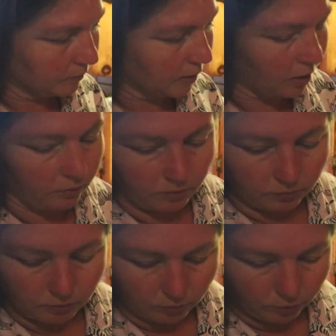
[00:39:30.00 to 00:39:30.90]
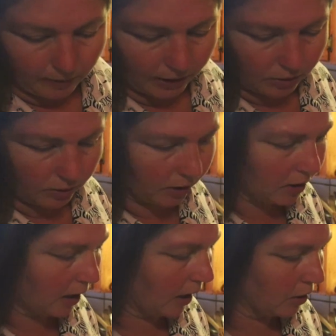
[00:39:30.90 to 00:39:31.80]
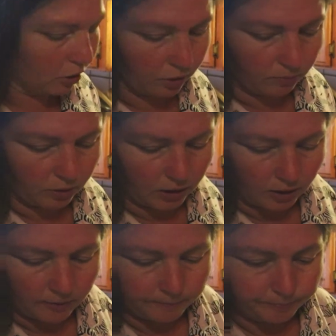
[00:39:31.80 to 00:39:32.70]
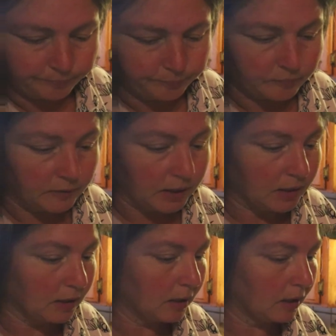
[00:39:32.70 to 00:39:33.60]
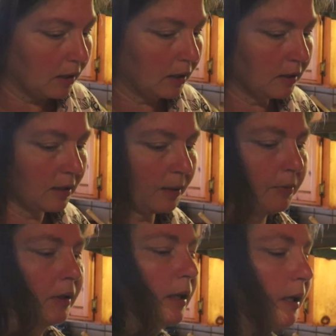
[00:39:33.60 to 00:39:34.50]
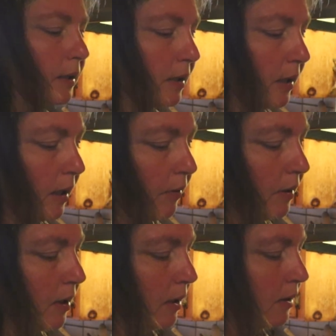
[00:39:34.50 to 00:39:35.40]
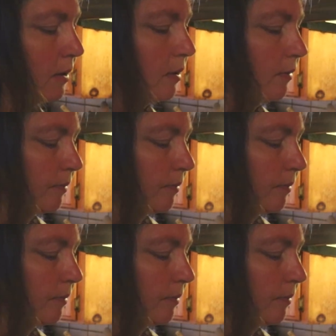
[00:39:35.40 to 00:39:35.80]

I don't want to ruin the whole batch, so let's add turmeric separately and see how it tastes.